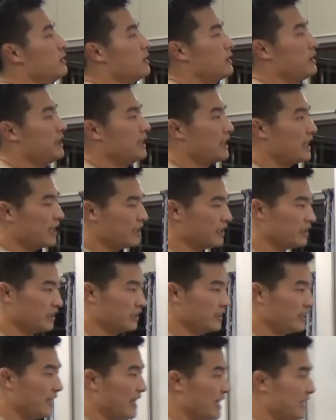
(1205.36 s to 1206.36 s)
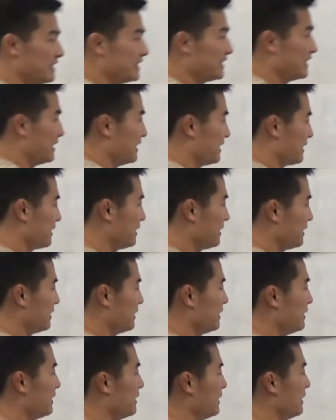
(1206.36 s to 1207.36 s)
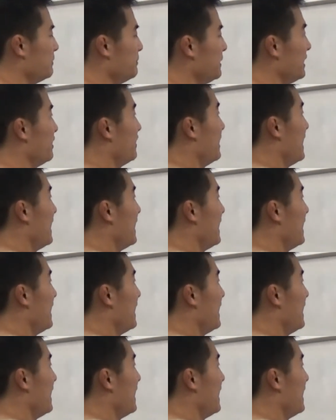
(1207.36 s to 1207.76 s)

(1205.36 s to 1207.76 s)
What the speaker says: the other acidic amino